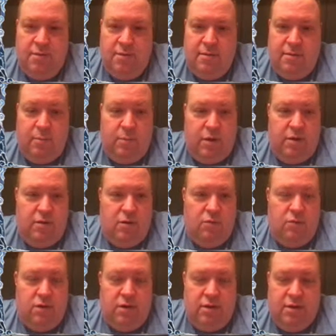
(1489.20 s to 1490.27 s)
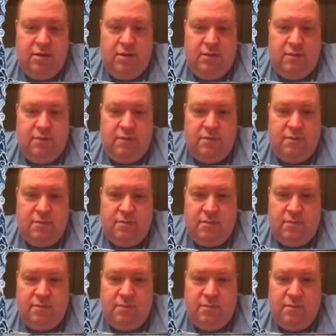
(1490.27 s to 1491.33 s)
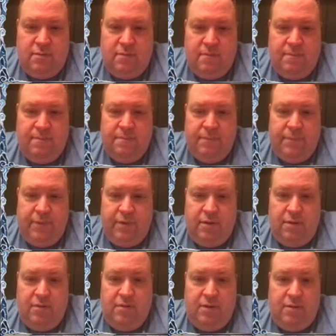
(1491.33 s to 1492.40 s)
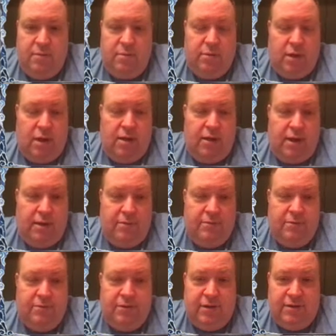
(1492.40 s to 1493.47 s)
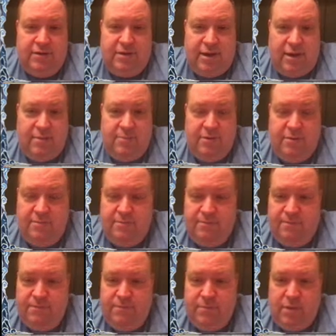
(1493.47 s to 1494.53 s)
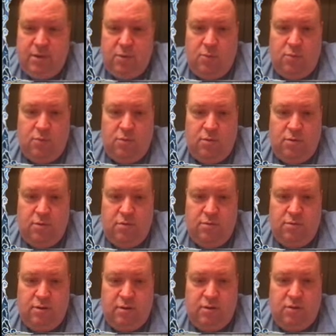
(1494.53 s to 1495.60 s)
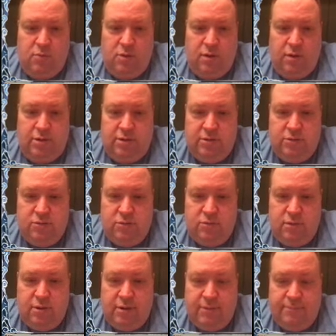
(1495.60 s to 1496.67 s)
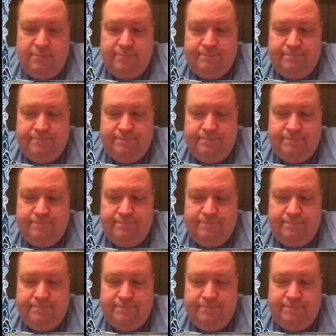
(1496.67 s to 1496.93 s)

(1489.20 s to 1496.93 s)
depending on what it is, they're either going to block out to try to stop it, or they're going to